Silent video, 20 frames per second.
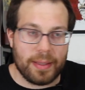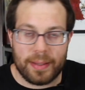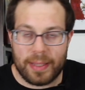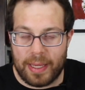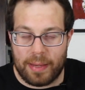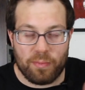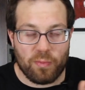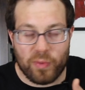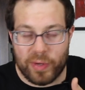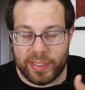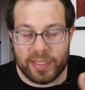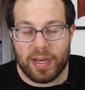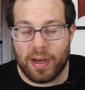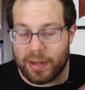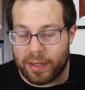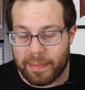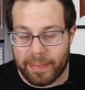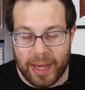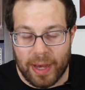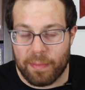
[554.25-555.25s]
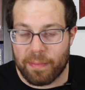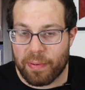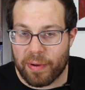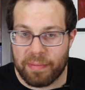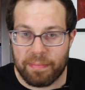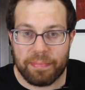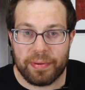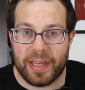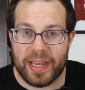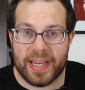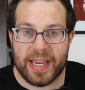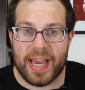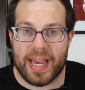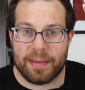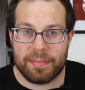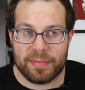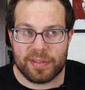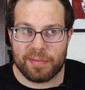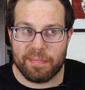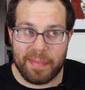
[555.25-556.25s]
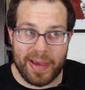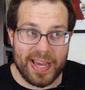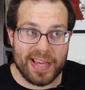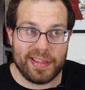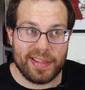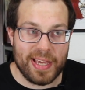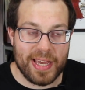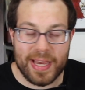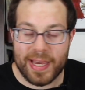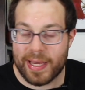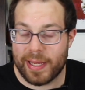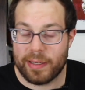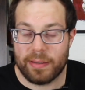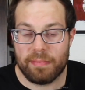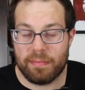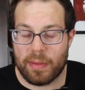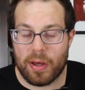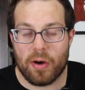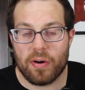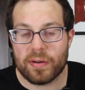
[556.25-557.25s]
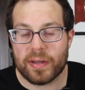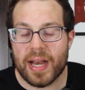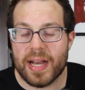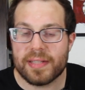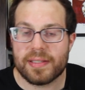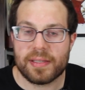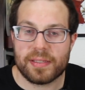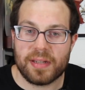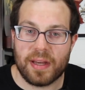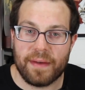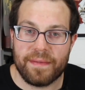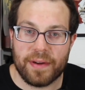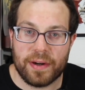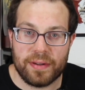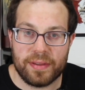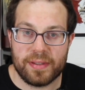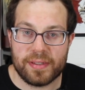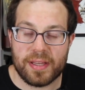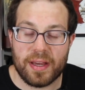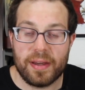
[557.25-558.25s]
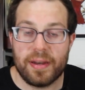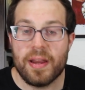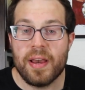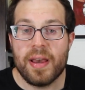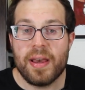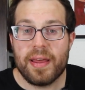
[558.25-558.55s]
and we talk about print and play games mainly and all kinds of stuff under the sun.